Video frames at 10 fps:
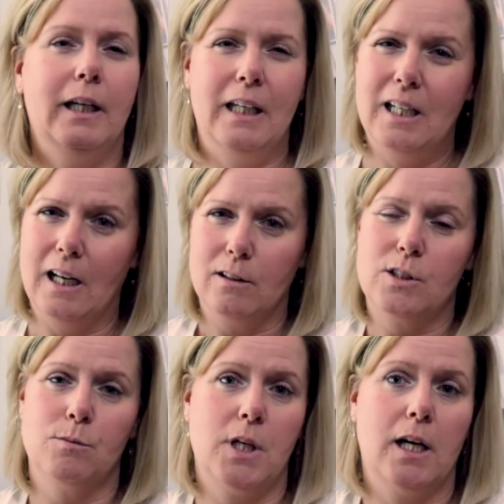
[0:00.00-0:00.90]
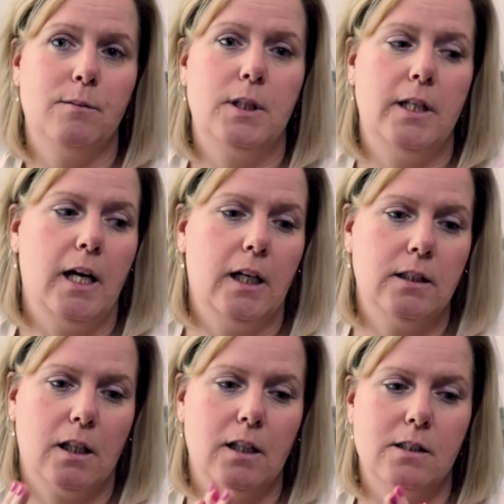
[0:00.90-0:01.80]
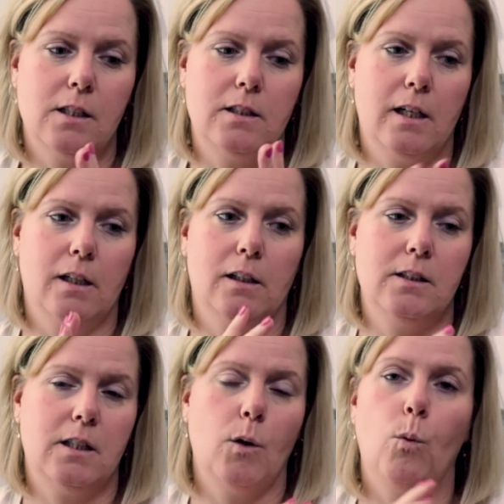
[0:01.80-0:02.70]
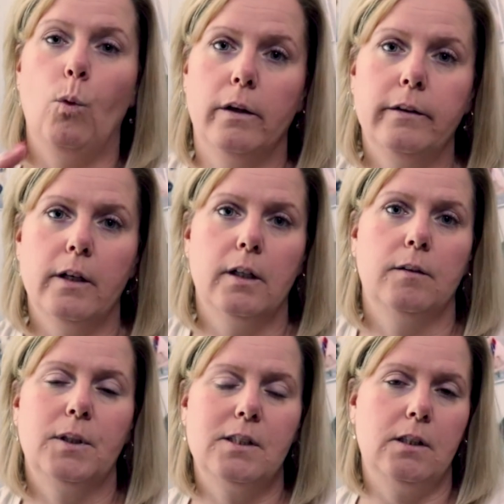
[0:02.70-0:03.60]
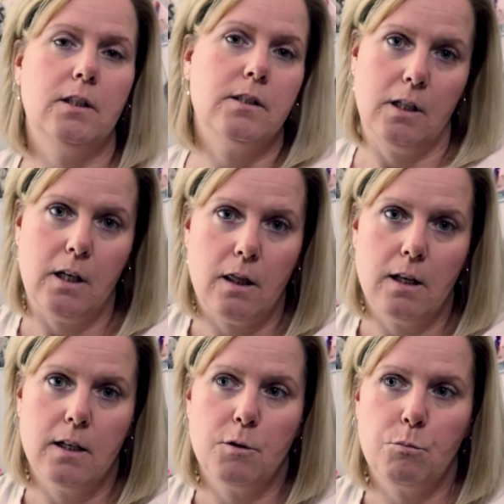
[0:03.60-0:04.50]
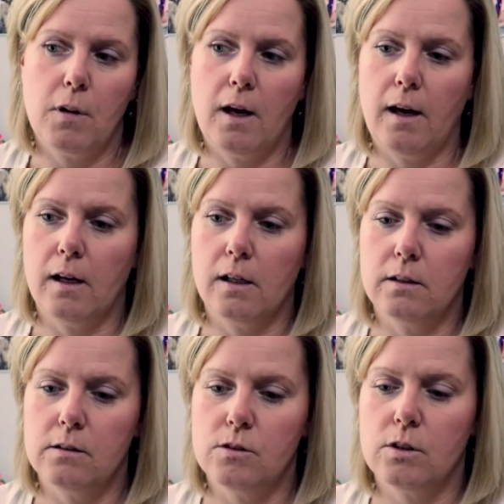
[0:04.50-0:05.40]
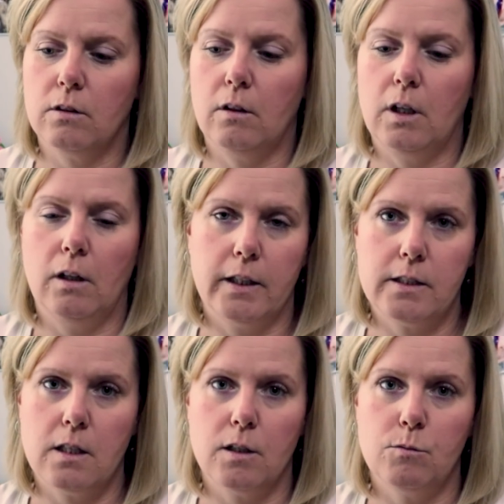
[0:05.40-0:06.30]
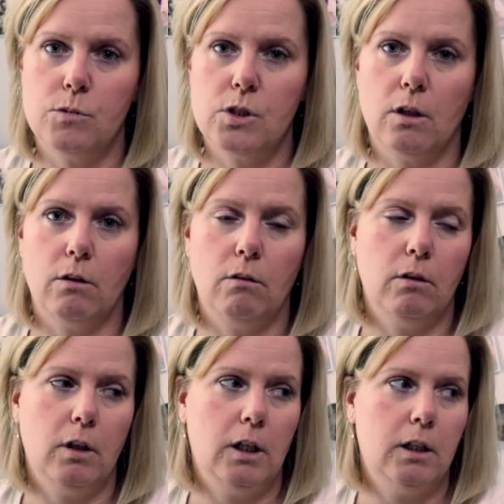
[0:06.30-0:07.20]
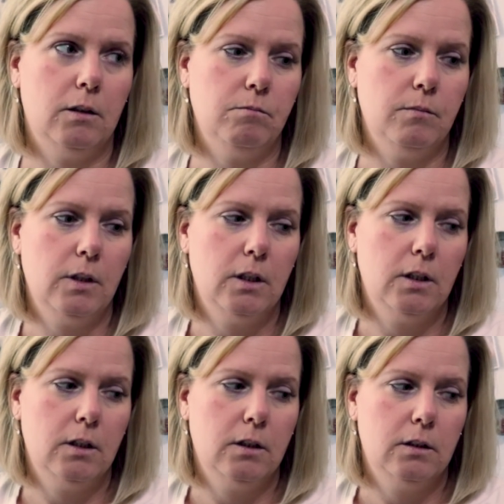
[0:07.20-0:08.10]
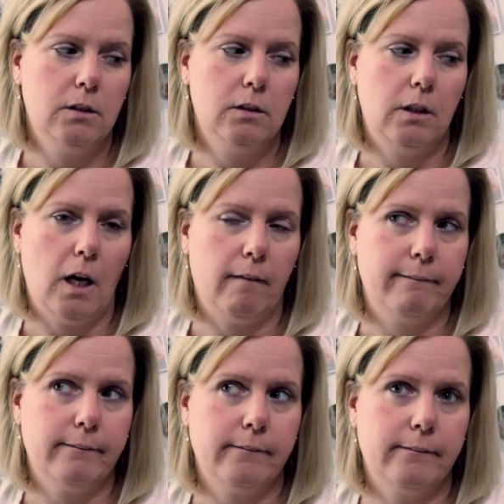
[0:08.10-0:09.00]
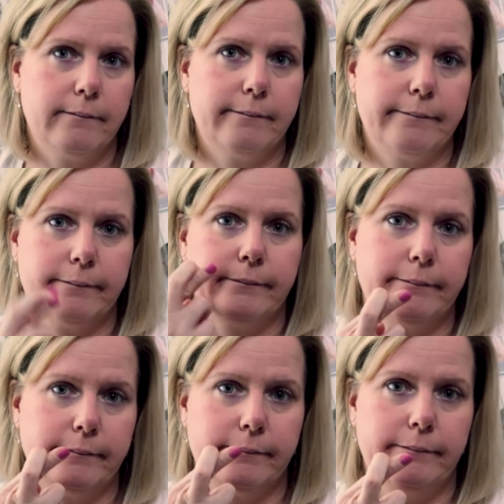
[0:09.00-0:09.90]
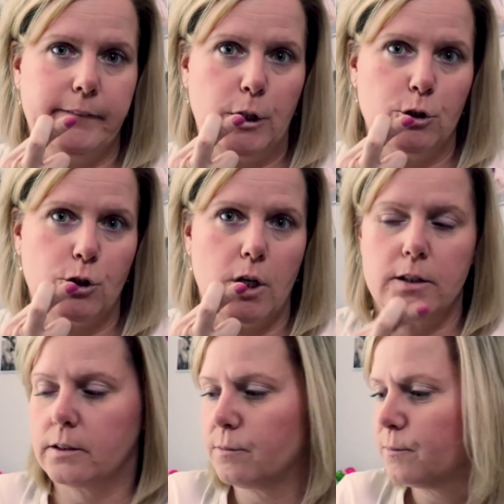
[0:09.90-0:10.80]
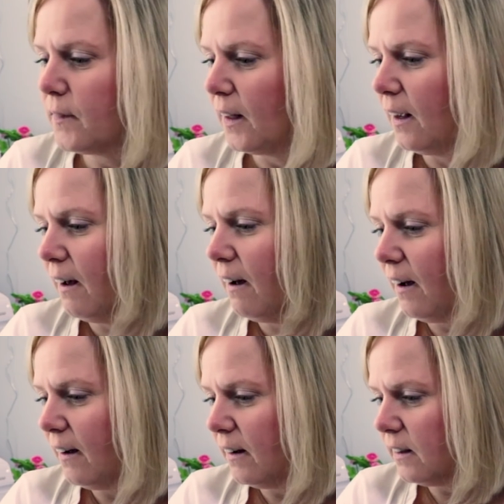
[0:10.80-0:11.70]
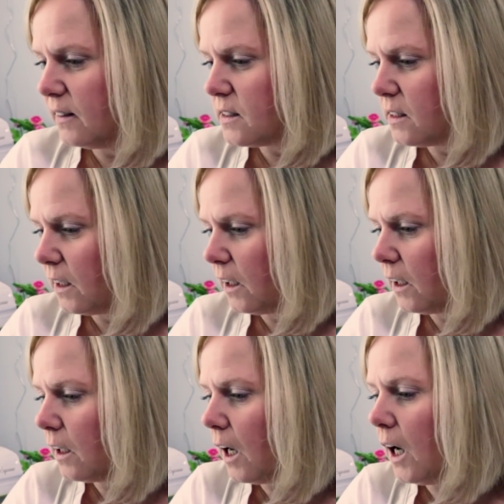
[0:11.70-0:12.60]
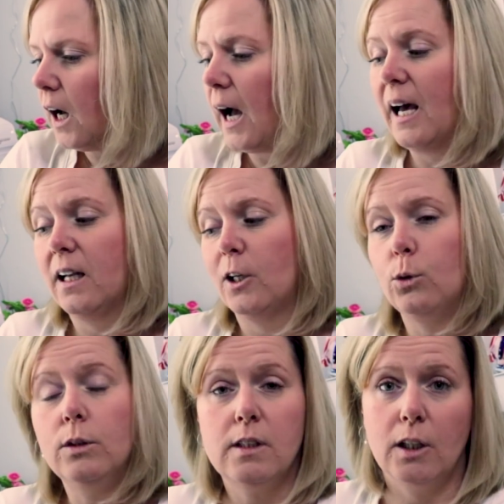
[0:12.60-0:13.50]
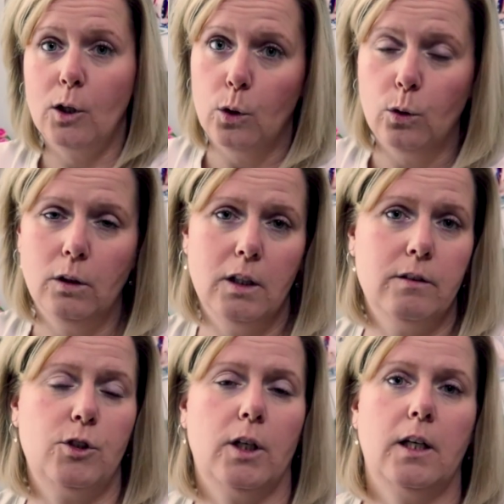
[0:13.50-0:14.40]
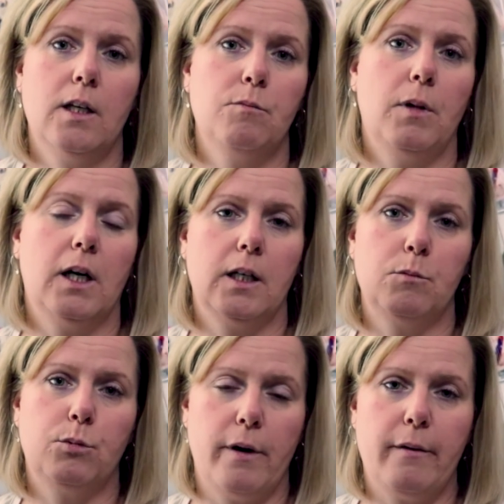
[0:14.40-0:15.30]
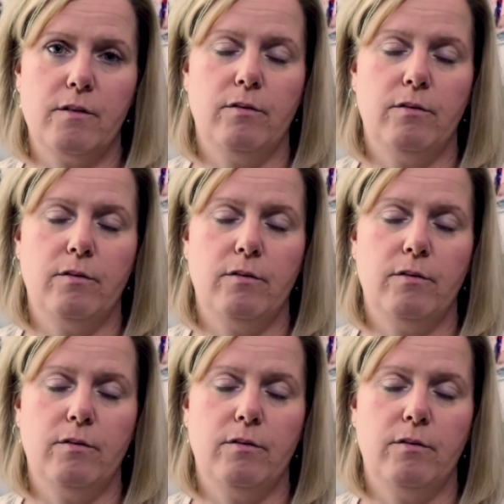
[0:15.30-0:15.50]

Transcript: eke out some time today to kind of sit down, at least get one done, because he does need them and he likes them. So, yeah, fingers crossed. Let's see. I had a quilting goal of trying to get my prairie